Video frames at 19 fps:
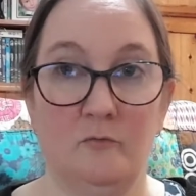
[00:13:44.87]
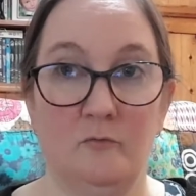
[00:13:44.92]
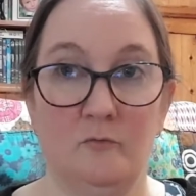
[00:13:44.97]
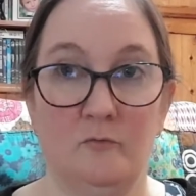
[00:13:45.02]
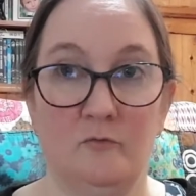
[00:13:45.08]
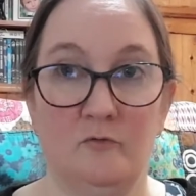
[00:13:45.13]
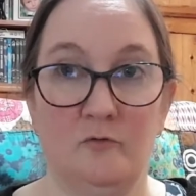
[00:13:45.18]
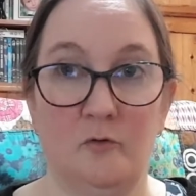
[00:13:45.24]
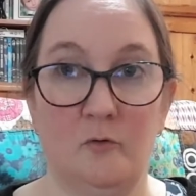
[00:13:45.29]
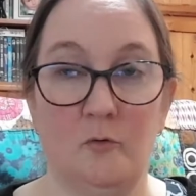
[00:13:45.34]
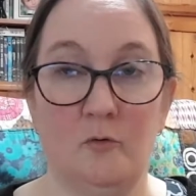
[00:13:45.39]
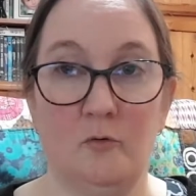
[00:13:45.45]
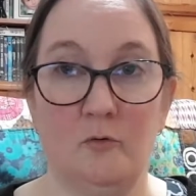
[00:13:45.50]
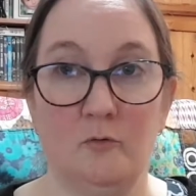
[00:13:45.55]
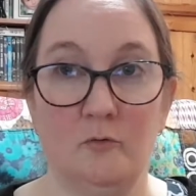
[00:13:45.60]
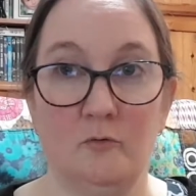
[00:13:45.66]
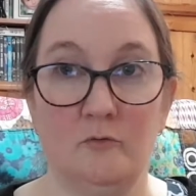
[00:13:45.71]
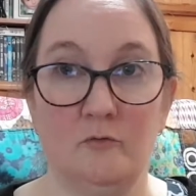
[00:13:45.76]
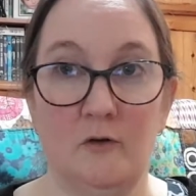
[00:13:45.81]

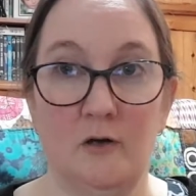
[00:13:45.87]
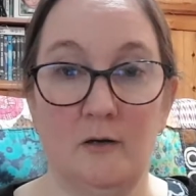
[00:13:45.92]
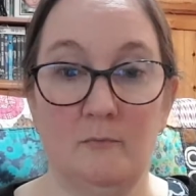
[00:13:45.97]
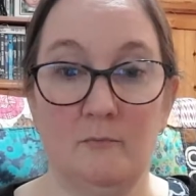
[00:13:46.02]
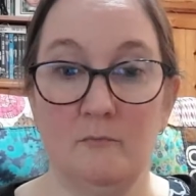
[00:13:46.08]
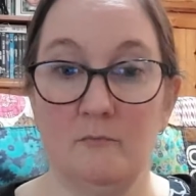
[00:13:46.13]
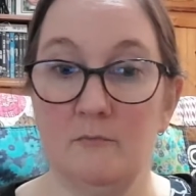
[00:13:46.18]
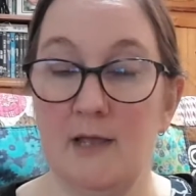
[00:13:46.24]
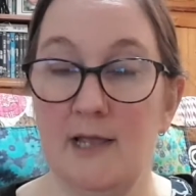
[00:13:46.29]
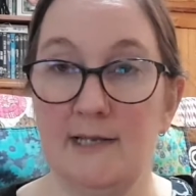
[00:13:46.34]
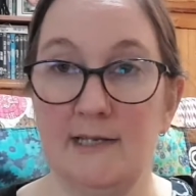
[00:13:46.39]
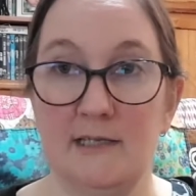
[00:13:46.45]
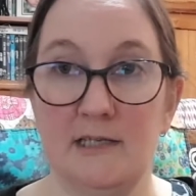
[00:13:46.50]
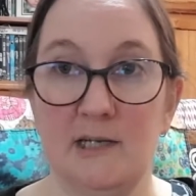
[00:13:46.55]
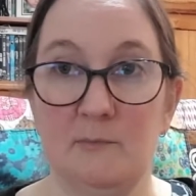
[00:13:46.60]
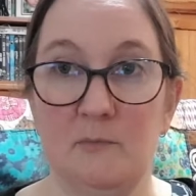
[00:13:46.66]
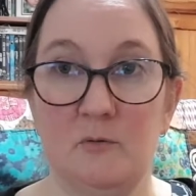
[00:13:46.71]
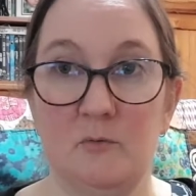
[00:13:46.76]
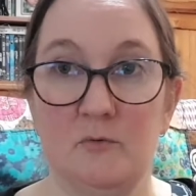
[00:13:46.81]
for any
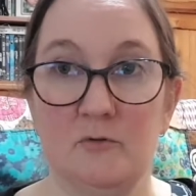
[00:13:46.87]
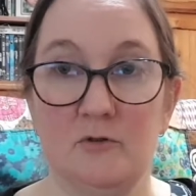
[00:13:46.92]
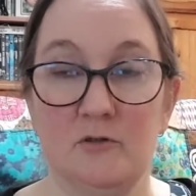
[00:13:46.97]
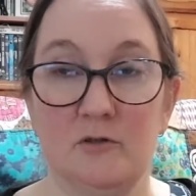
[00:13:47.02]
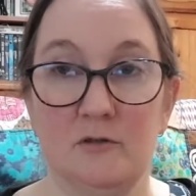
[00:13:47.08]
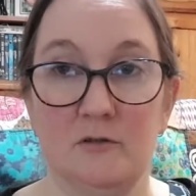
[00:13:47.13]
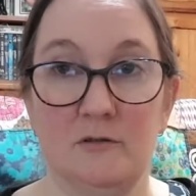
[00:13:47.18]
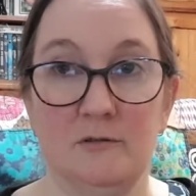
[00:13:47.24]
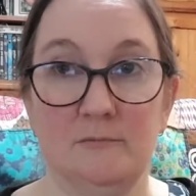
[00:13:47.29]
time I want to,